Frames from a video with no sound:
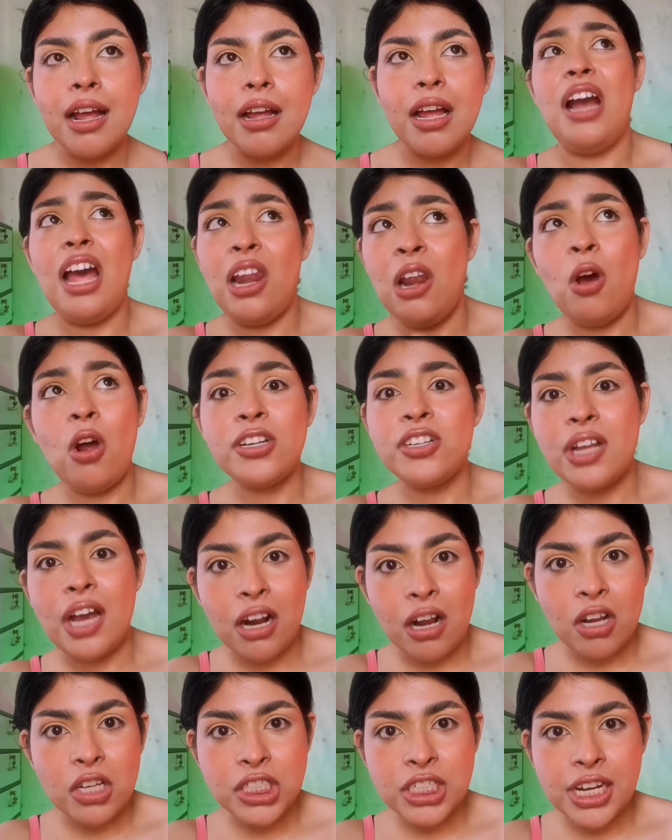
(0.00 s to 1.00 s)
a lot
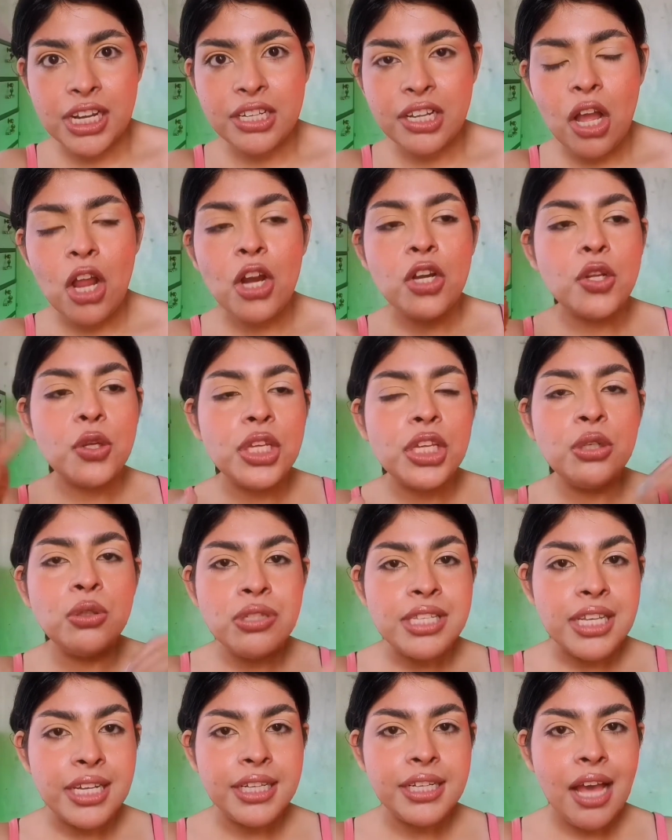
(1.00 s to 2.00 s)
darker shade to
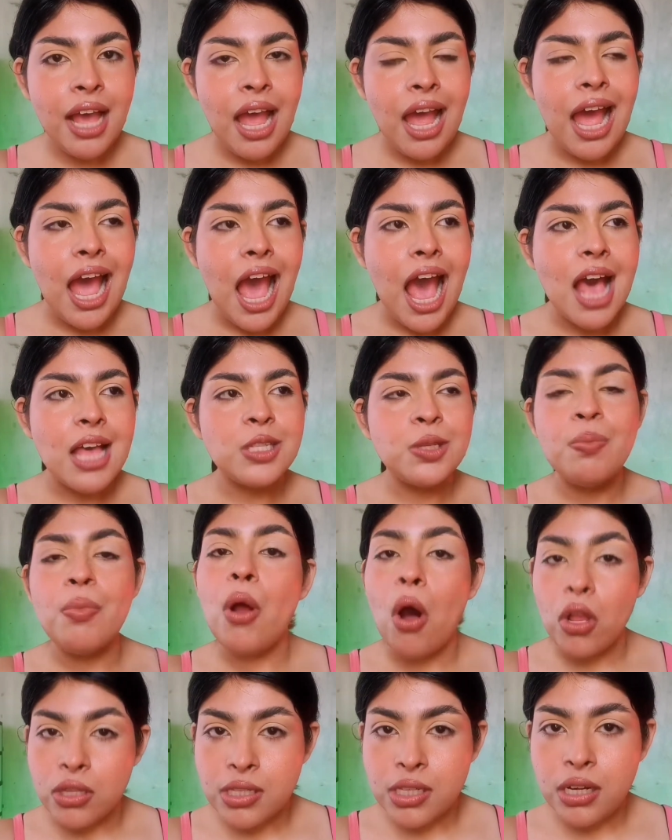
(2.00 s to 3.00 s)
use it as
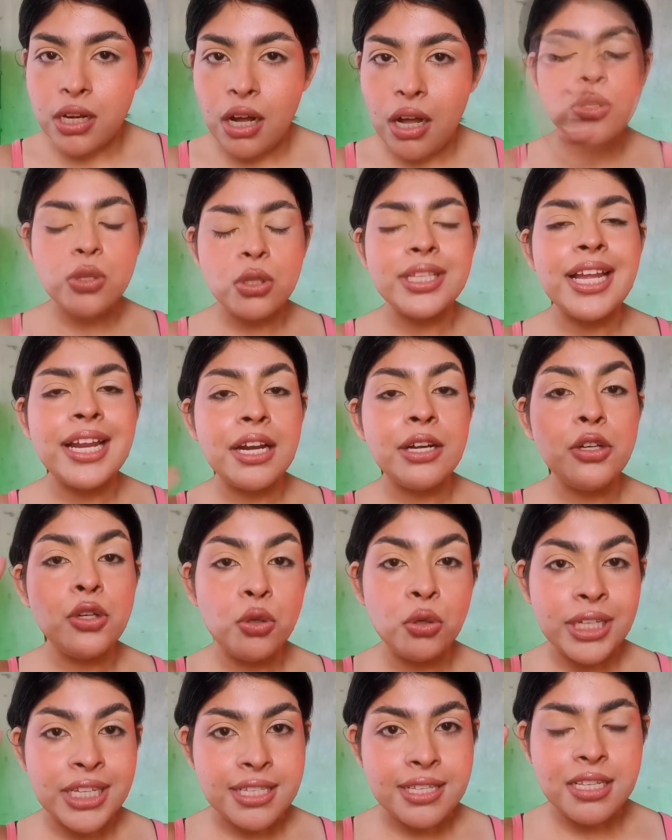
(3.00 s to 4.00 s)
bronzer. So there are
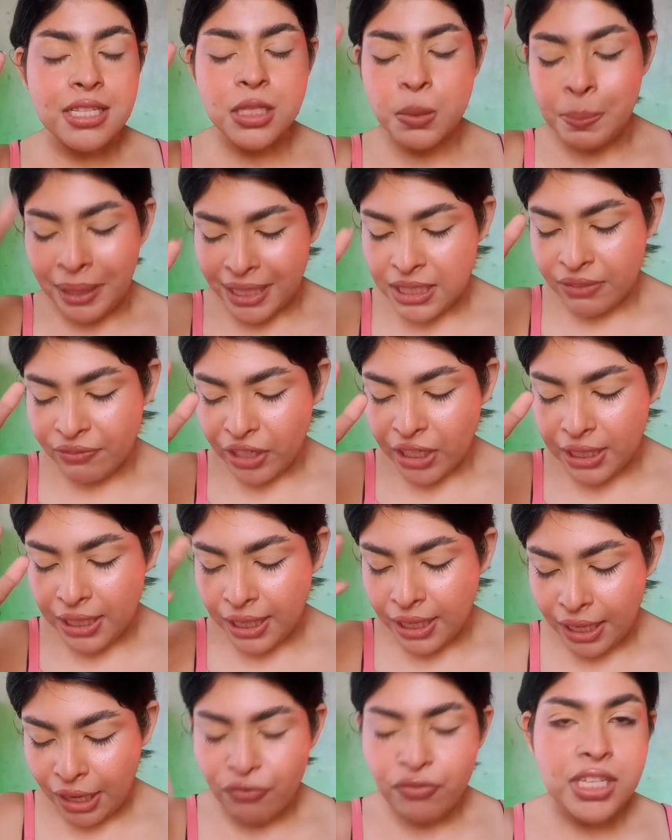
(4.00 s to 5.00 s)
two reasons specifically
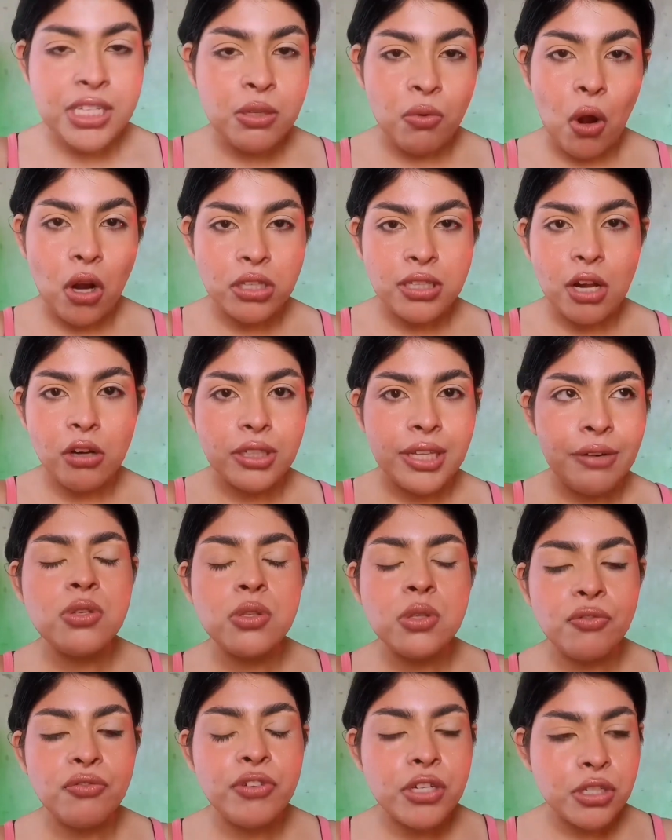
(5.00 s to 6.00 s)
if this works out.
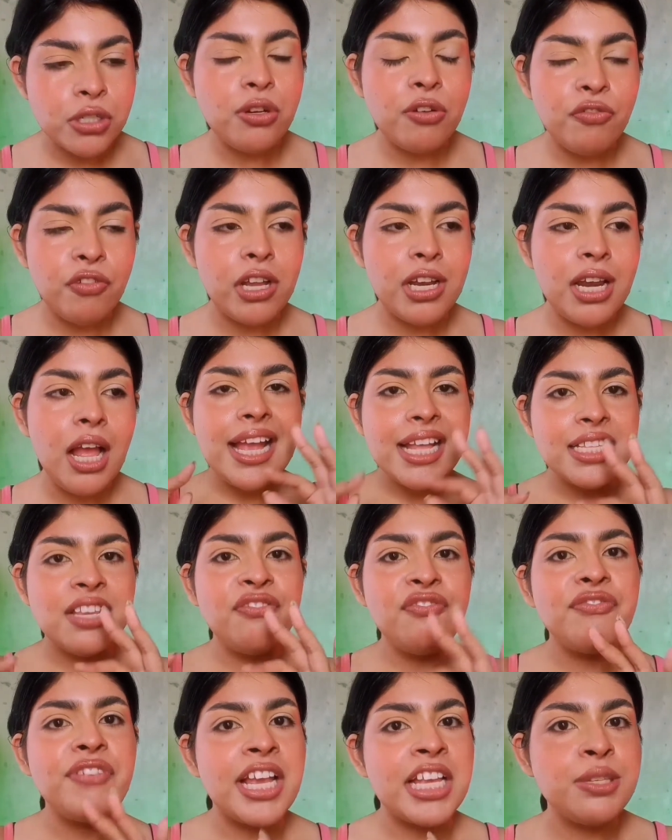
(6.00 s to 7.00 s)
So first of all, it's a
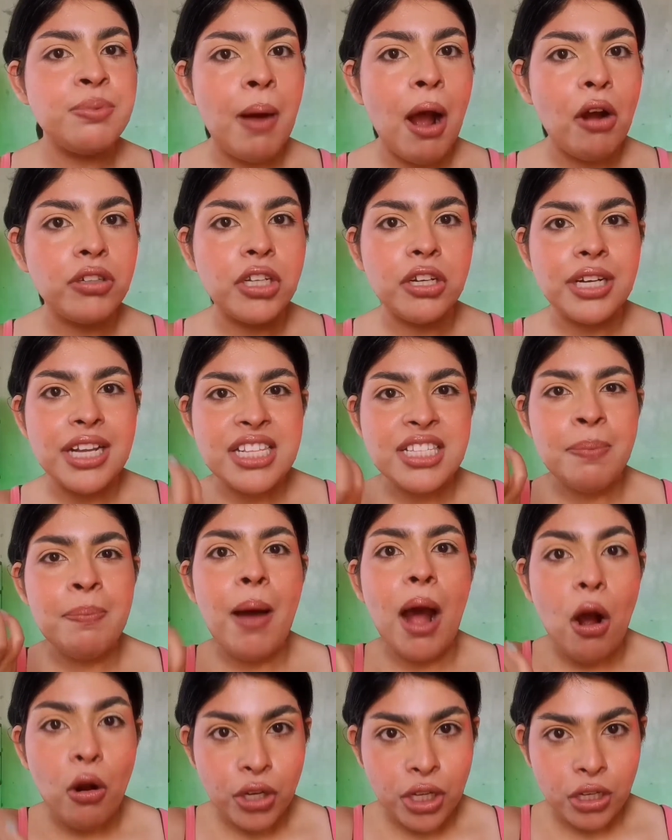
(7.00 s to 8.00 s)
face powder, it's a
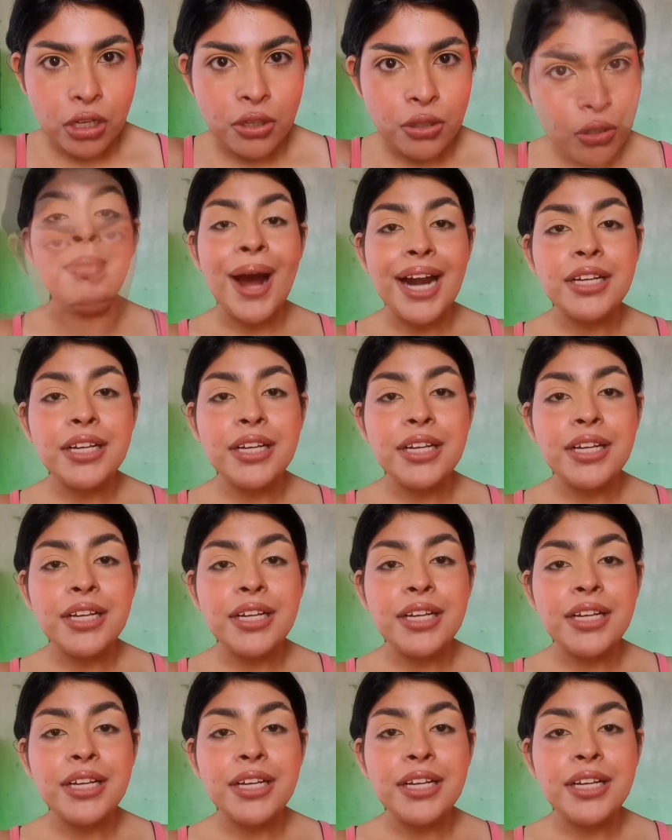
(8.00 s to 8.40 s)
powder, but